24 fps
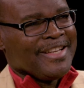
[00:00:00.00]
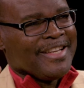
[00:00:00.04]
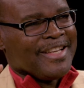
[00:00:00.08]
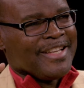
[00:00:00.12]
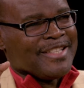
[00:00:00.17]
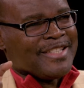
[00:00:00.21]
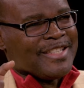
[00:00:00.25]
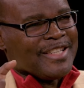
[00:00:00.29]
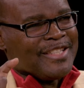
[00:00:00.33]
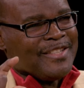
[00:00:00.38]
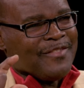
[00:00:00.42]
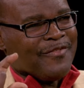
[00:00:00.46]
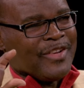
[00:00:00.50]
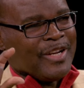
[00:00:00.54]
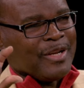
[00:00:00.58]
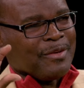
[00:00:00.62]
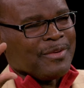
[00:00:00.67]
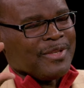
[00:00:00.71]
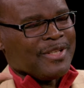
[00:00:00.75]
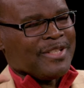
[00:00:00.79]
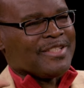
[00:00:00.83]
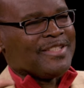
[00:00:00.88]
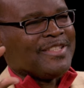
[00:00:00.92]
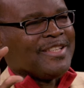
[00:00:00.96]
It's a mm-hmm. develop.
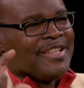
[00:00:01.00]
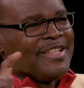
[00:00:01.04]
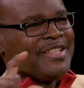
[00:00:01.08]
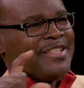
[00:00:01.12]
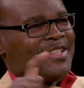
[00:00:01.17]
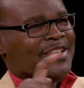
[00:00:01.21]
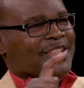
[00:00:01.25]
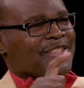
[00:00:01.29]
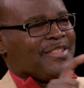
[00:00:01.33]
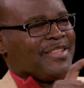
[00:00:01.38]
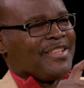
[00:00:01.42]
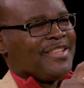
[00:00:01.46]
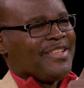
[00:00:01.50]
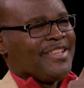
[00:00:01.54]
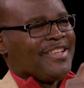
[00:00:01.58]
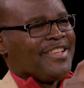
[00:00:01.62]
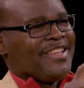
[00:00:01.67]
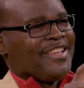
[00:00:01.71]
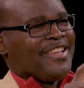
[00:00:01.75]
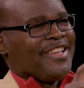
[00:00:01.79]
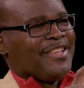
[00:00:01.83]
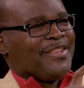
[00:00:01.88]
It, it, it, it,